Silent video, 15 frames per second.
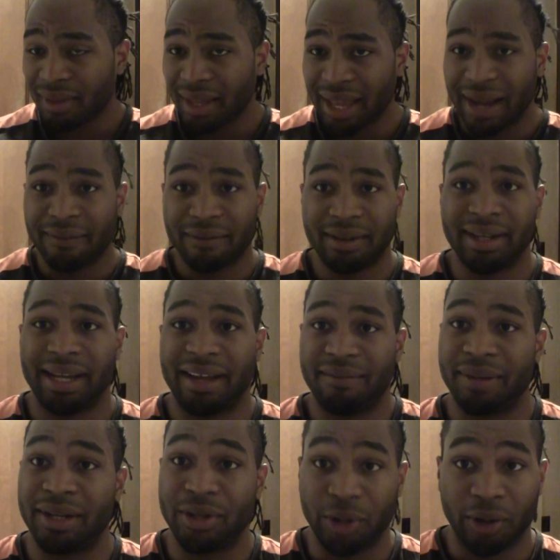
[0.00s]
Every day I've
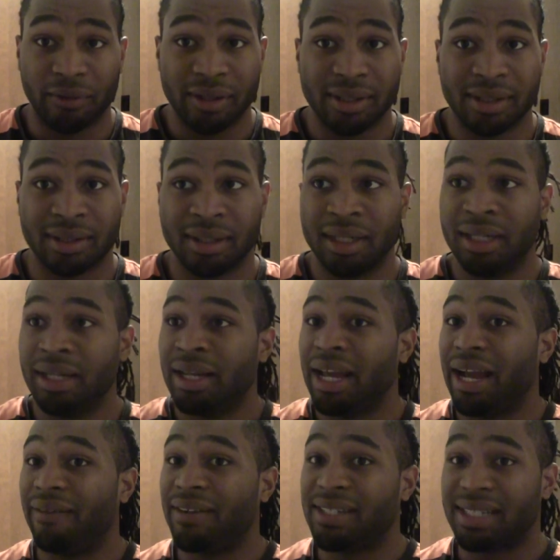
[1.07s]
been nervous.
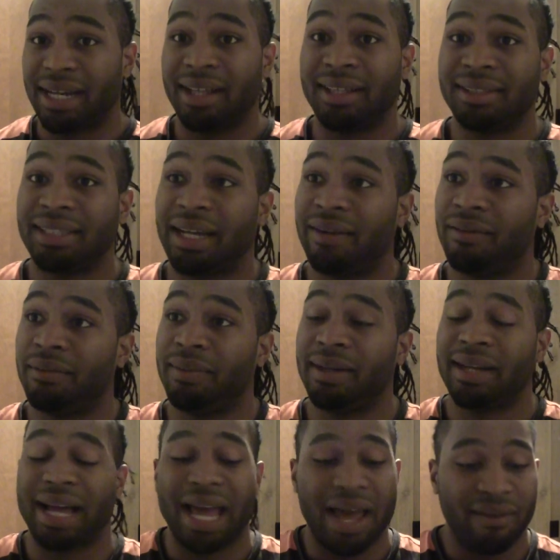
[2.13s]
Every challenge I've ever
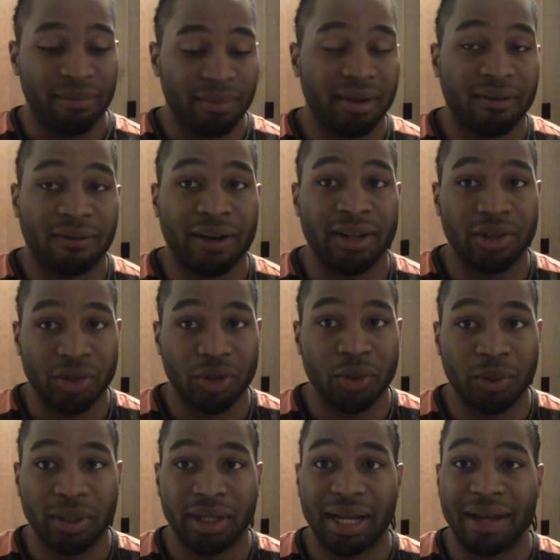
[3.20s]
been, I haven't been afraid to
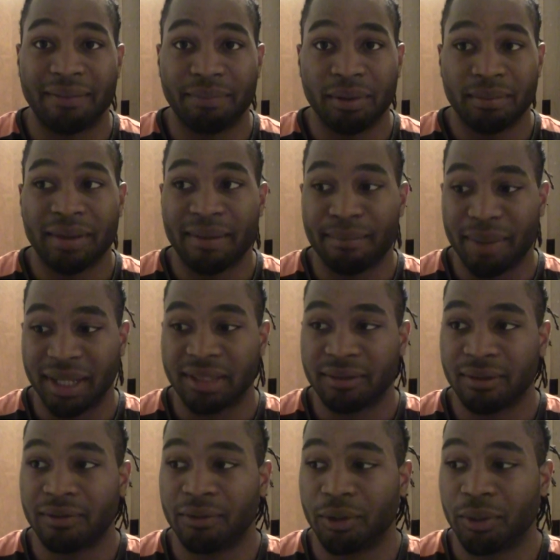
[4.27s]
do it. I've put my best
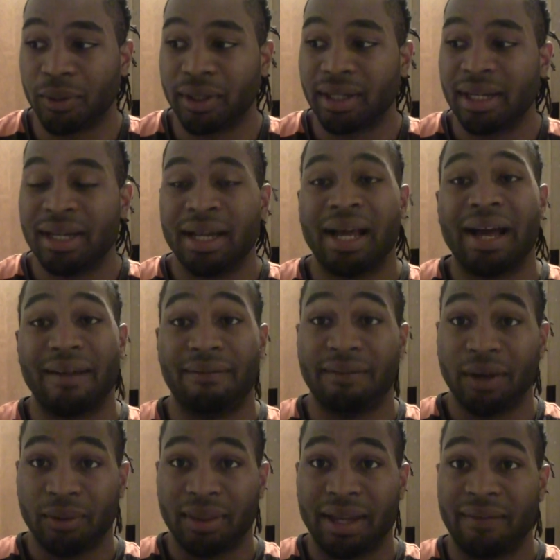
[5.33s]
foot forward. I
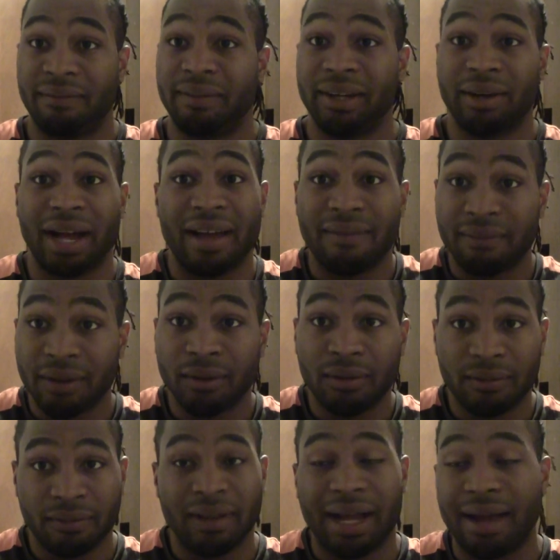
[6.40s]
felt that fear. I
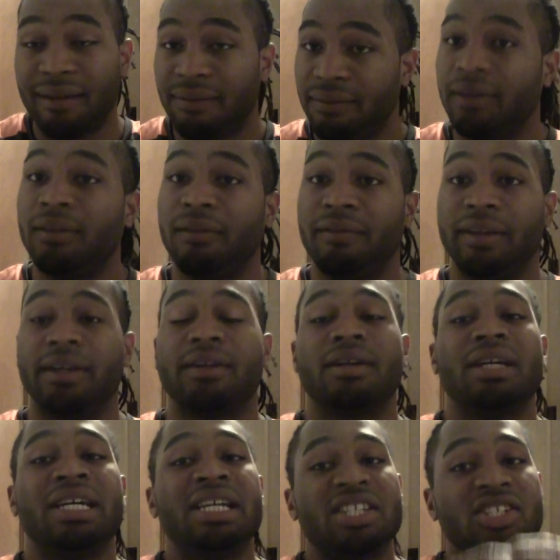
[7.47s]
feel fear
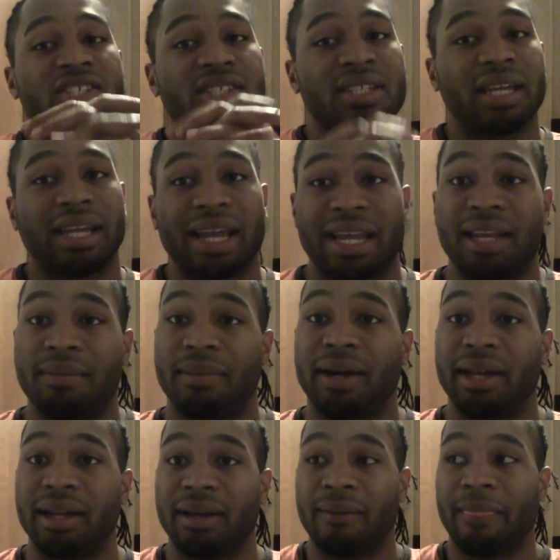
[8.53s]
just like
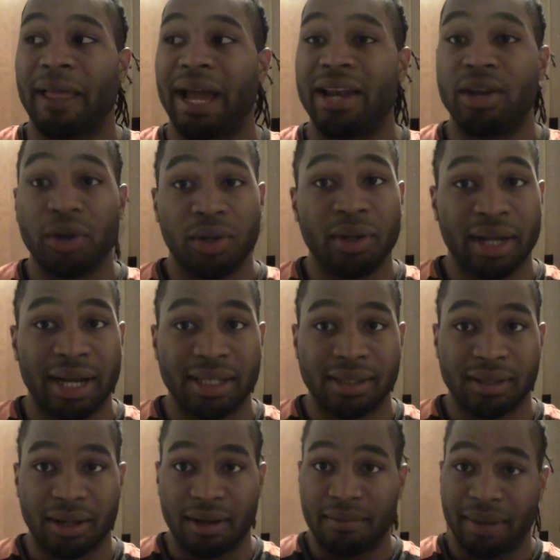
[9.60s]
anybody. I know you guys
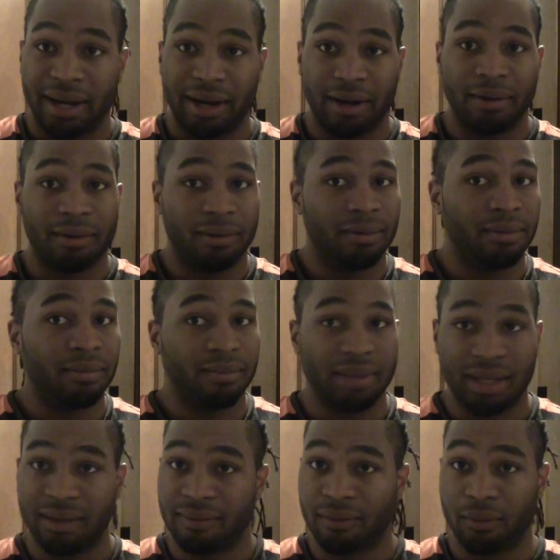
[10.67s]
admire
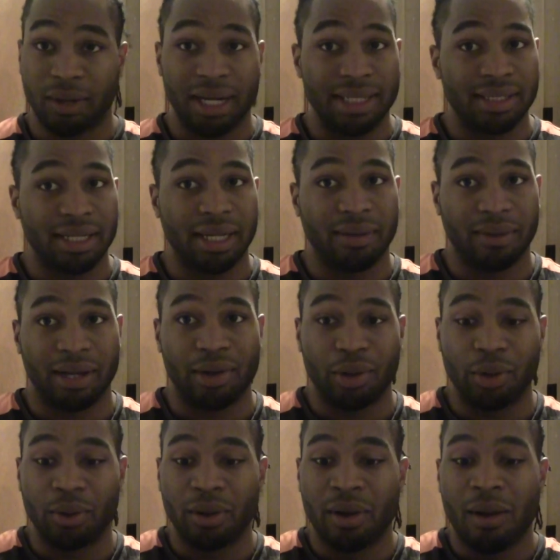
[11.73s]
me for what I say and what I
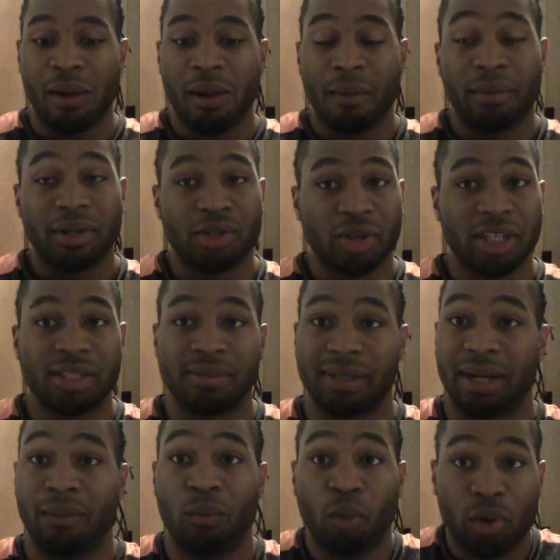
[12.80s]
do, but trust me,
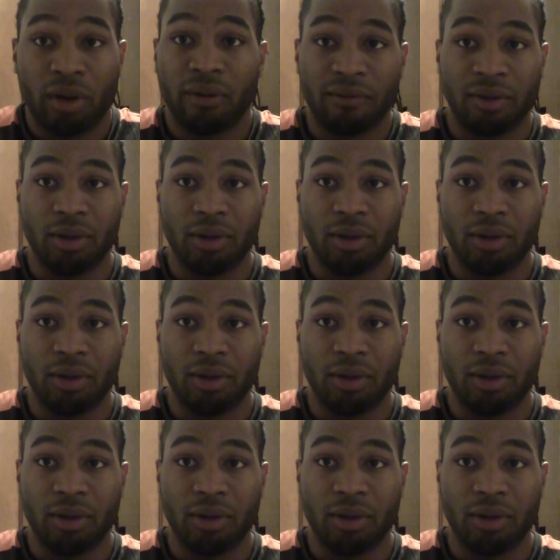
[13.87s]
I'm one of